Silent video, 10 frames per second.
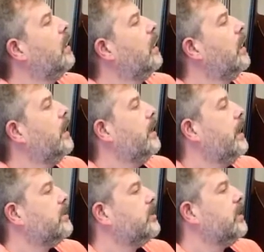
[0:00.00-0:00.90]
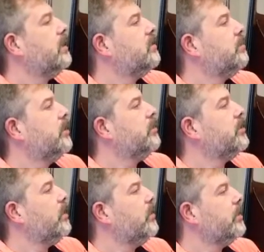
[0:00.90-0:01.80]
And actually that's pretty much all
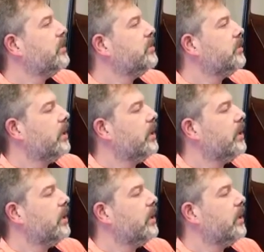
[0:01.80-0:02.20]
there is to it.